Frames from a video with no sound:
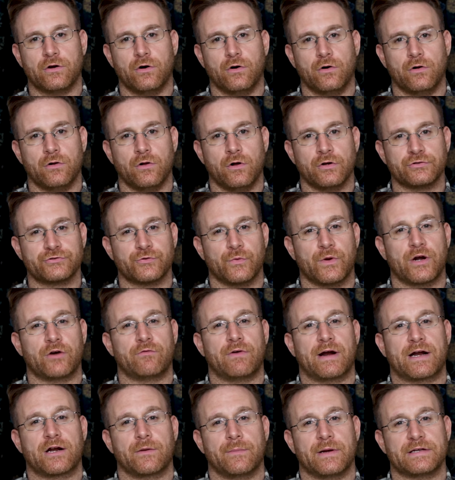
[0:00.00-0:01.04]
Cole also went on
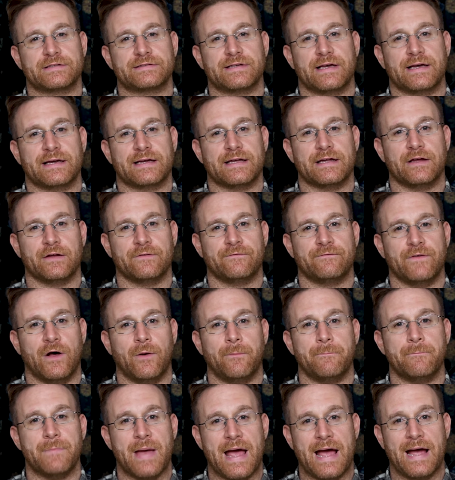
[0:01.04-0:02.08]
record by saying he
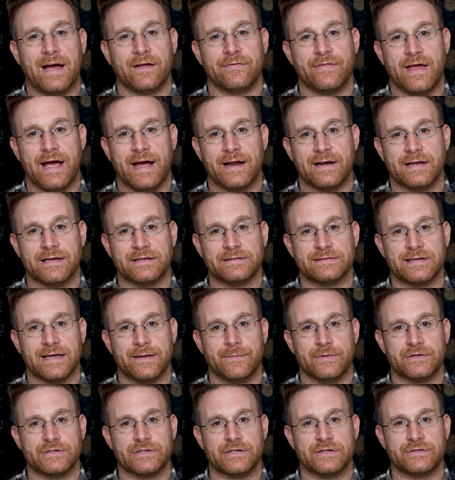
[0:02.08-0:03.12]
felt bad that his
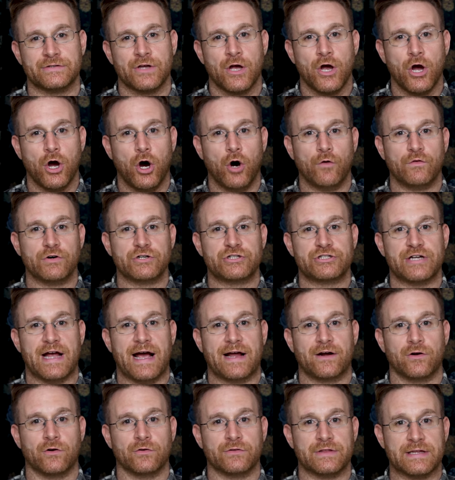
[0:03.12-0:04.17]
images
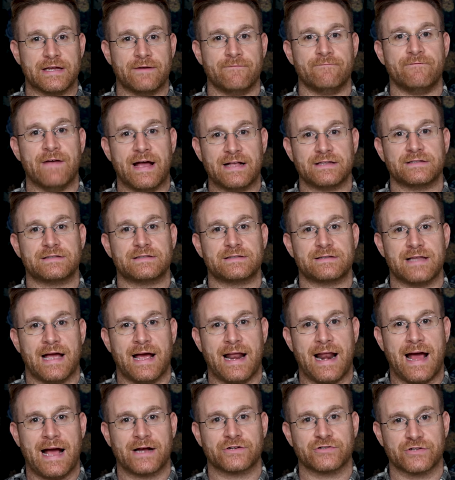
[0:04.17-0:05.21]
overshadowed the events
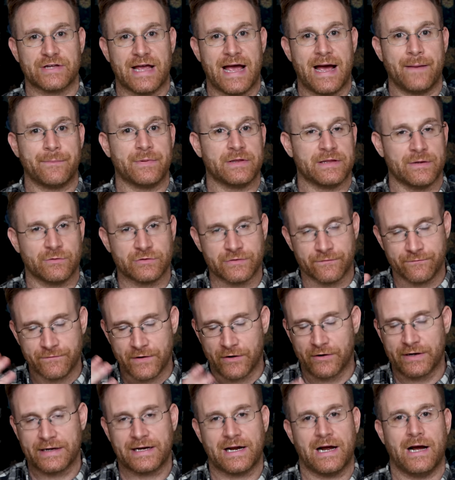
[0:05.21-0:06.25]
that actually happened. It was
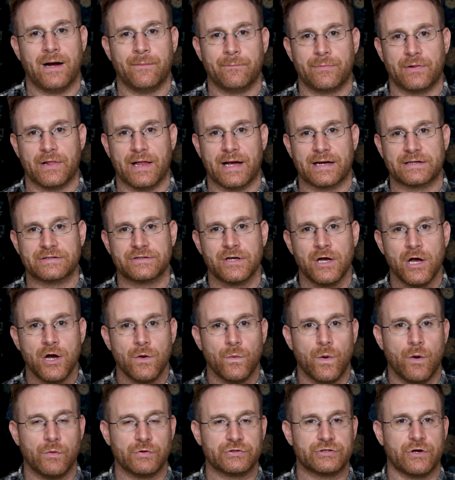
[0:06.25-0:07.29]
very complex
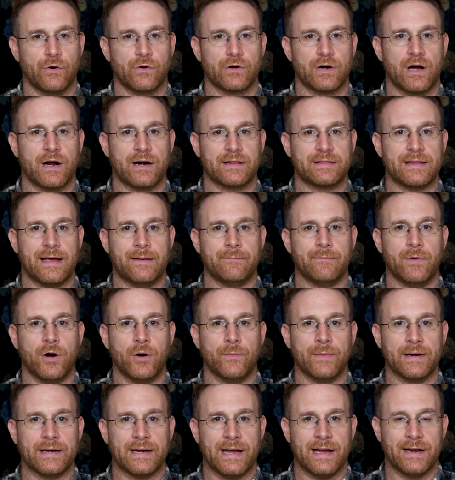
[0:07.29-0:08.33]
what was going on at that
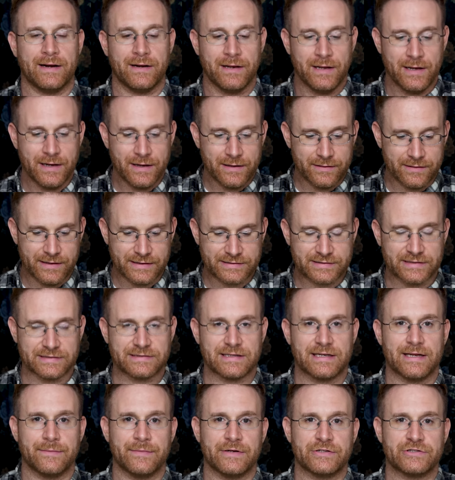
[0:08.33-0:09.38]
moment, and this is
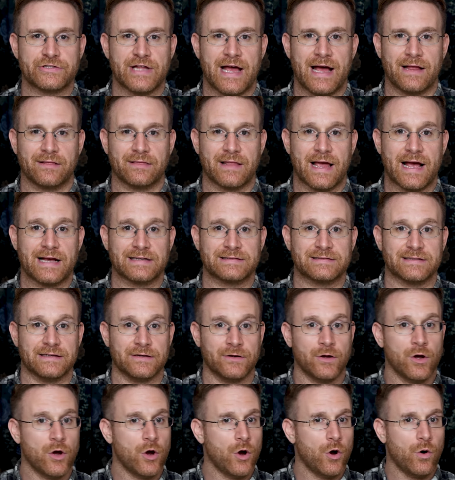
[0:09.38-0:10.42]
an image that
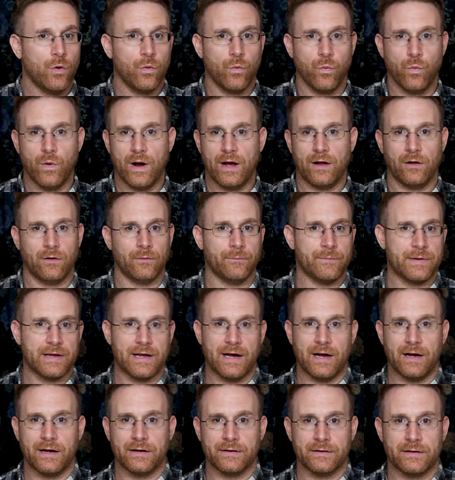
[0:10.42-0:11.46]
lasted well
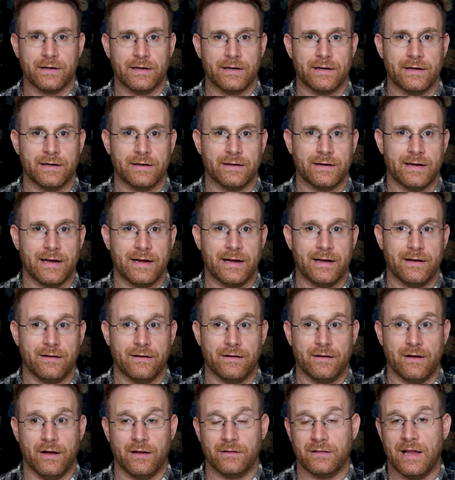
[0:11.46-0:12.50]
beyond
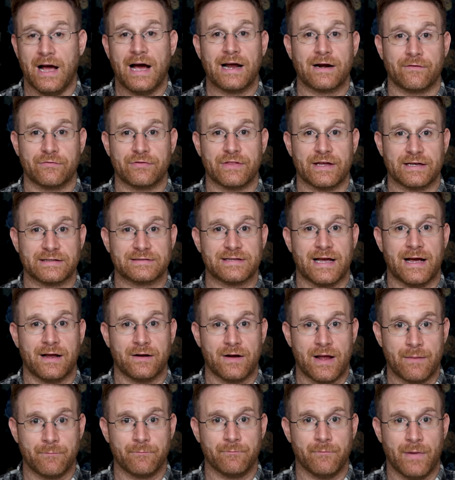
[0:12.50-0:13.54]
a lot of things
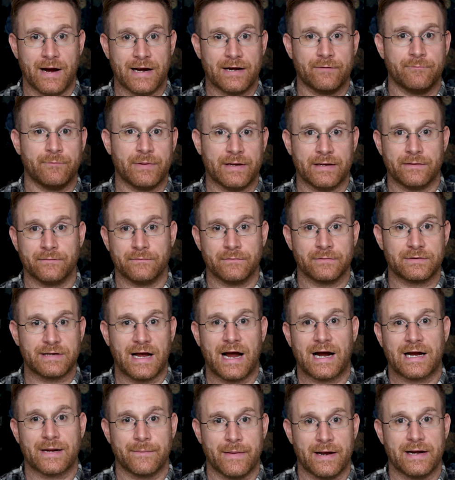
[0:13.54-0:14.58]
that might have been
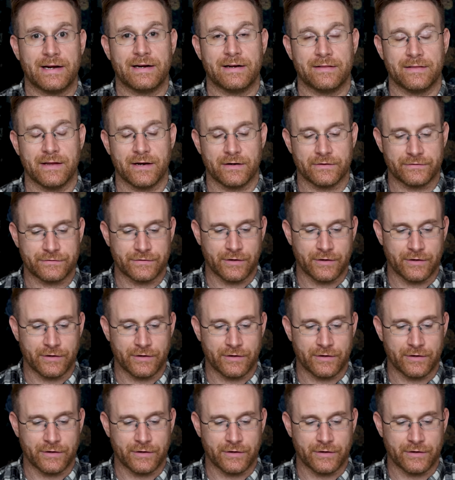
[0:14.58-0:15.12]
documented in there.